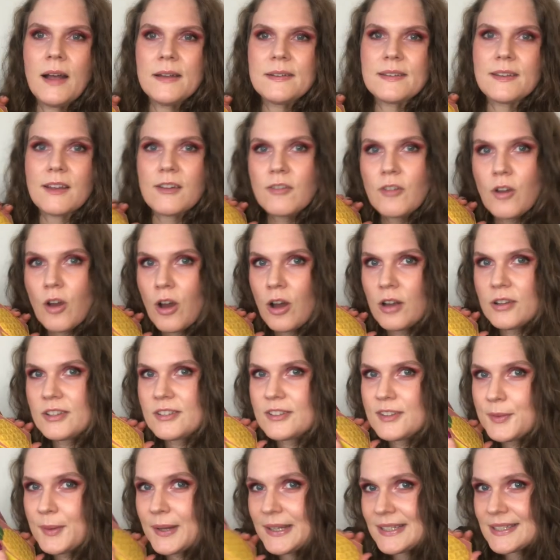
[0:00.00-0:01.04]
I've got
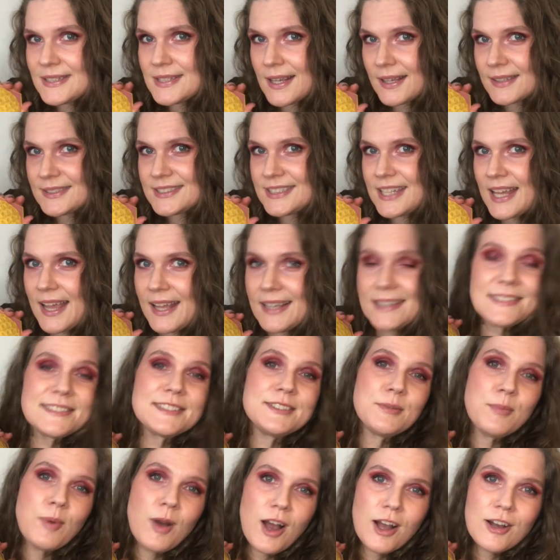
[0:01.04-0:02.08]
26 days to
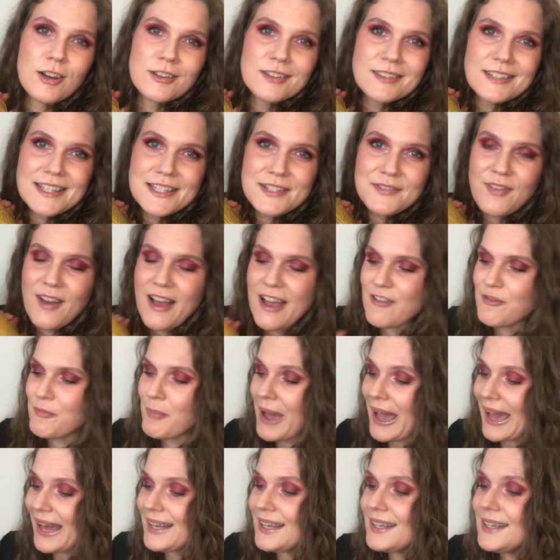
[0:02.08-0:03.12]
work on these 5
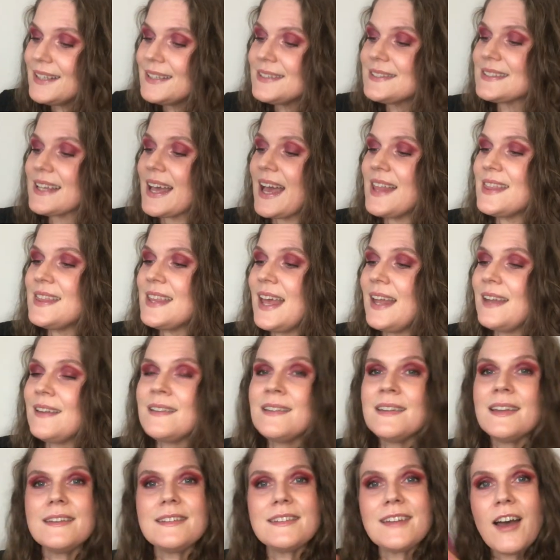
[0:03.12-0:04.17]
palettes and then
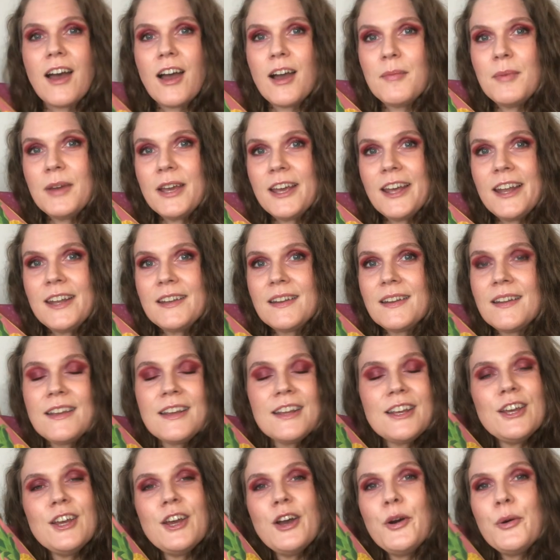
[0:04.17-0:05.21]
determine
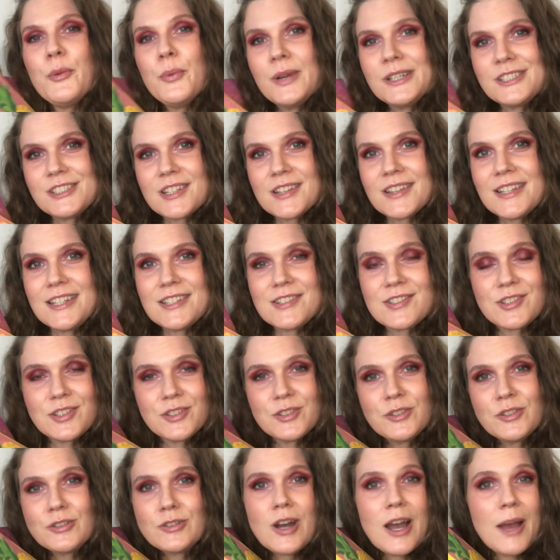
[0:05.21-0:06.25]
which of these
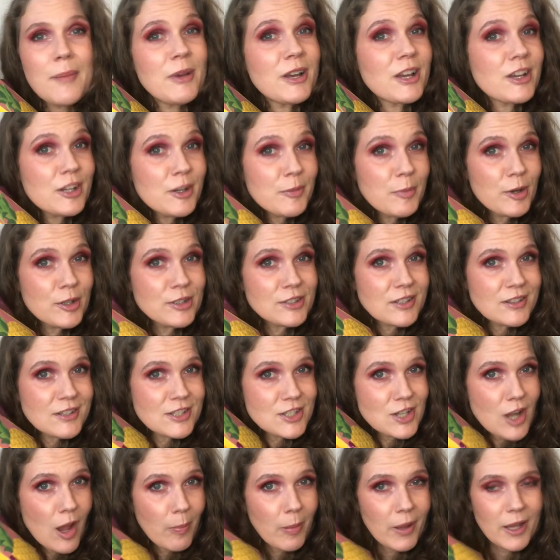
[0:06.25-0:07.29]
2 am I going to put on the
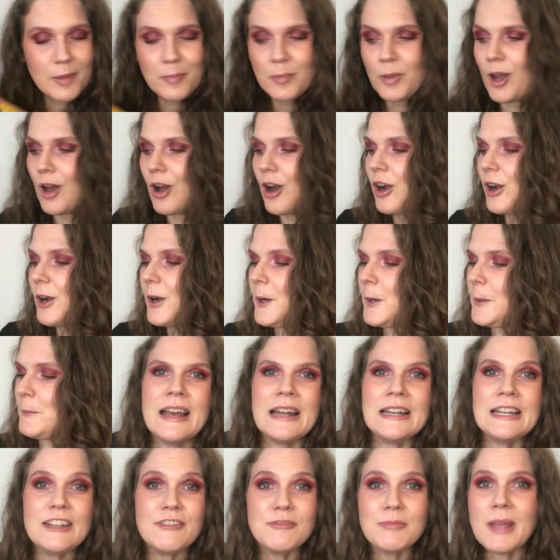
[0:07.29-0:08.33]
chopping block.
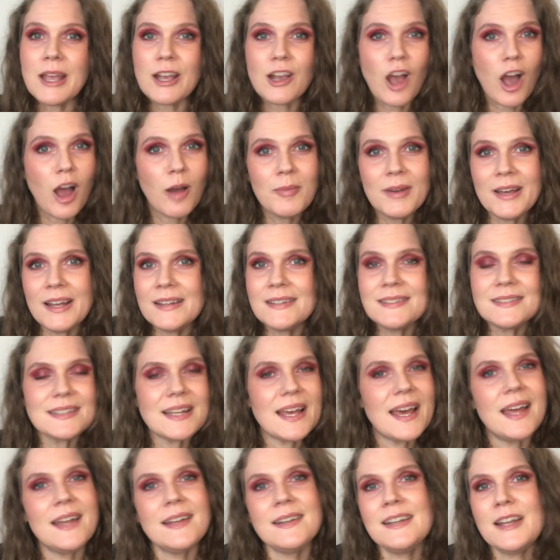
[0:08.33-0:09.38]
Leave me a comment
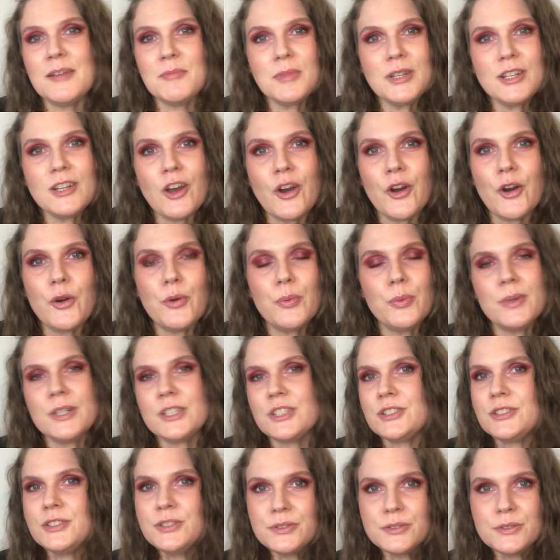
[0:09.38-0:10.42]
and let me know
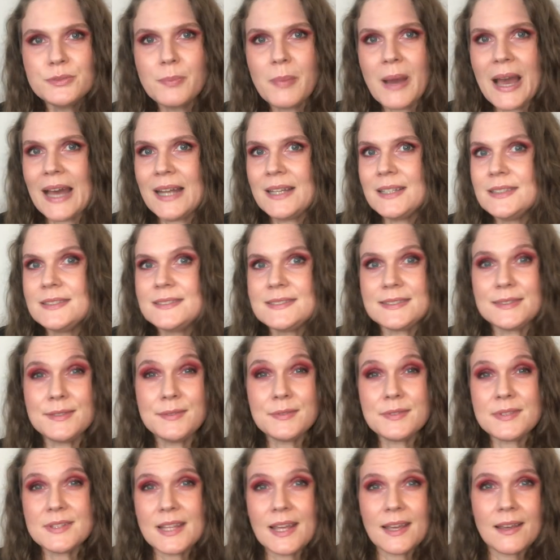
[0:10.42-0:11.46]
which 2 palettes you
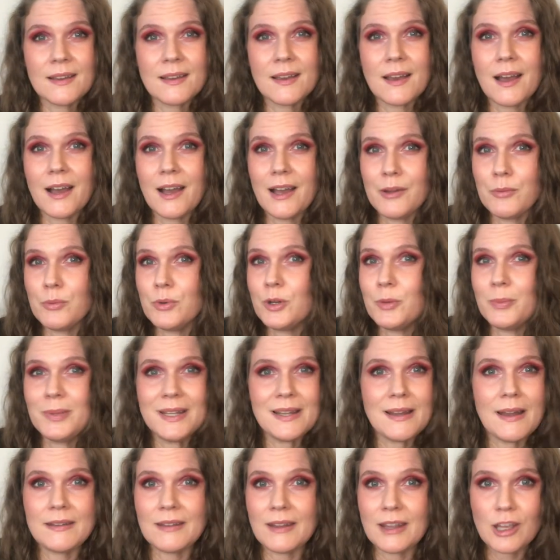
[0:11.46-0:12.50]
think I will be
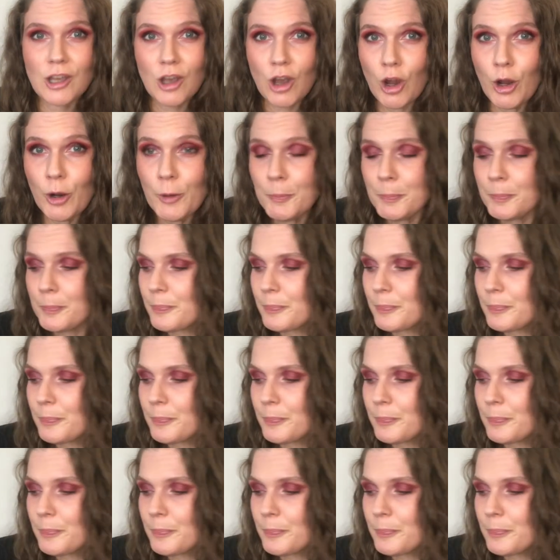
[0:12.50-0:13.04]
letting go.